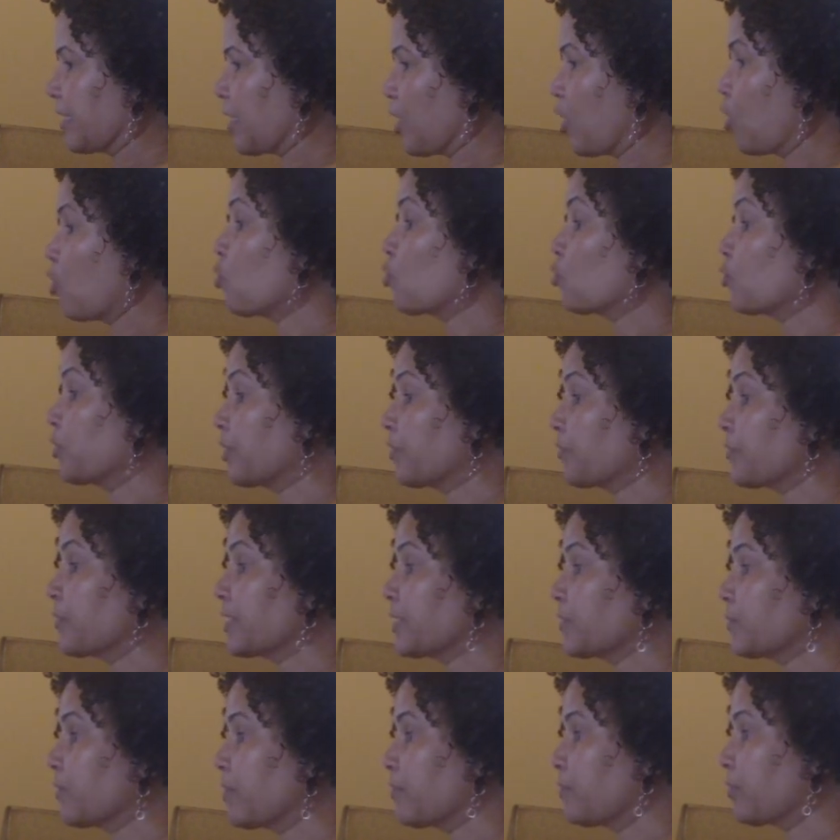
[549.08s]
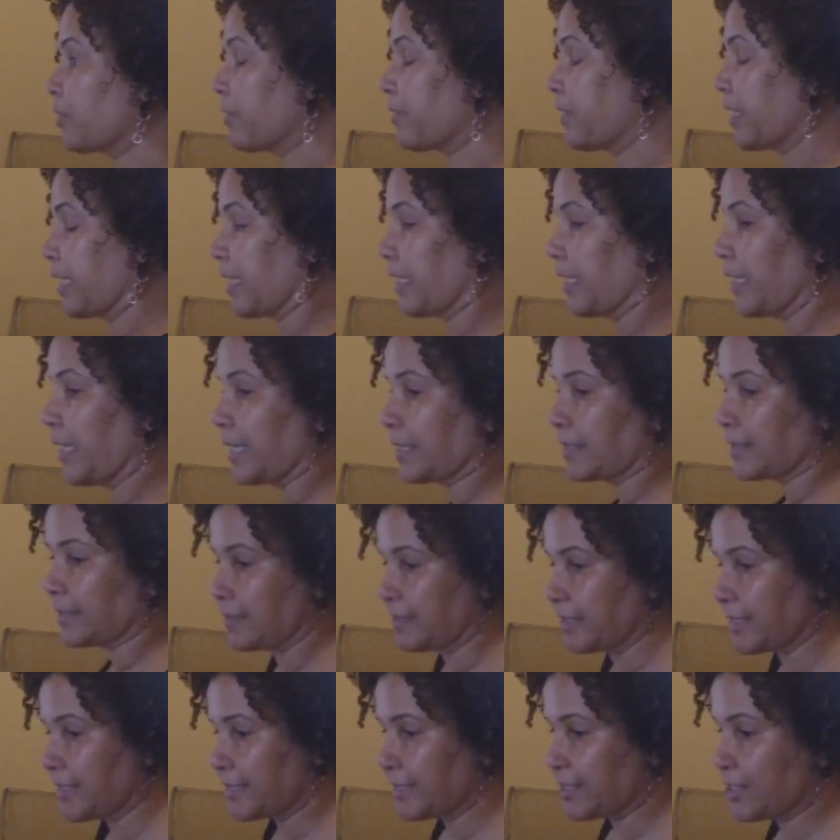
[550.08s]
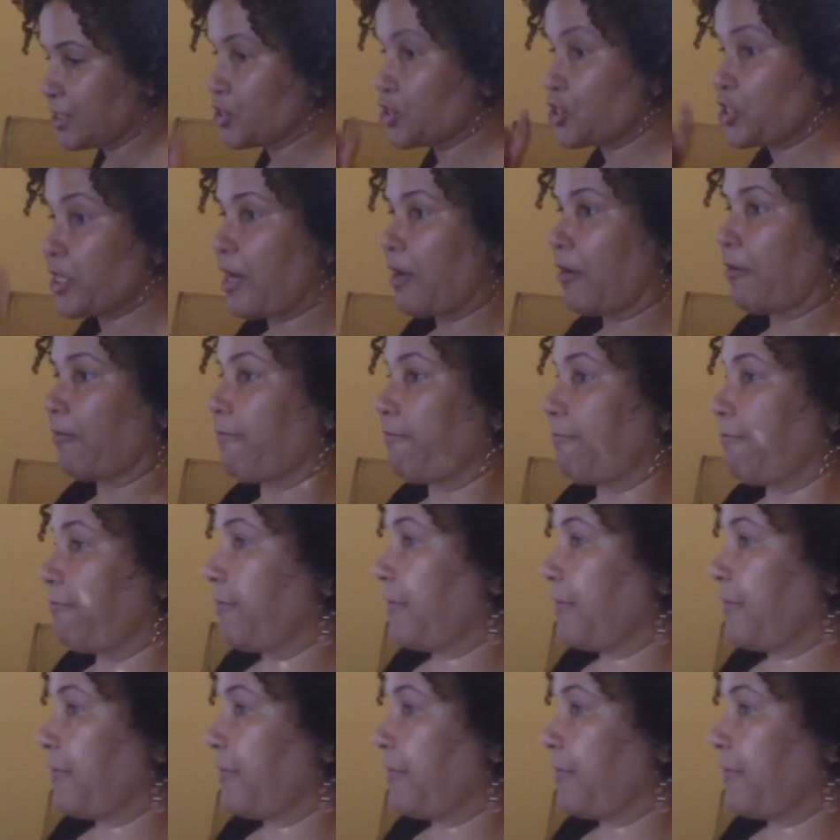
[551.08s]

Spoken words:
oh, there was one more thing. Yes, this shelf.